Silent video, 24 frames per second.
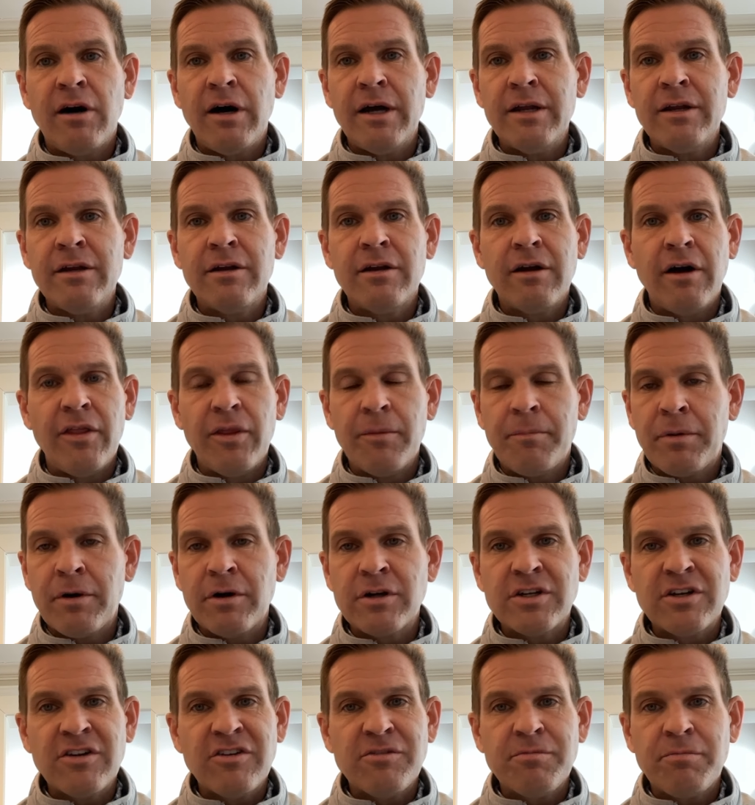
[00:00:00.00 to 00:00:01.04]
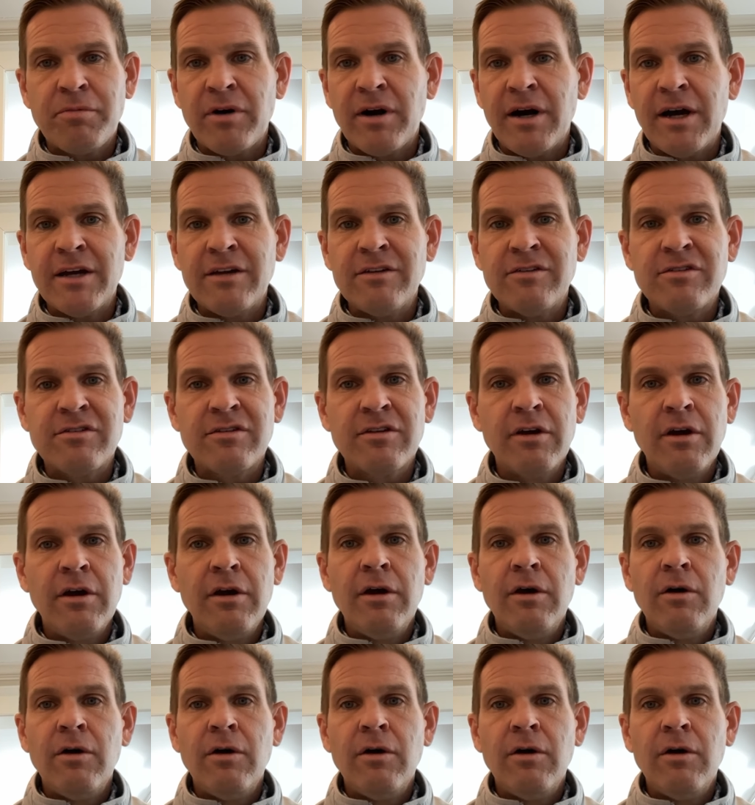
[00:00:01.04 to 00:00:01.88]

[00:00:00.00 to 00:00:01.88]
on the purchase price.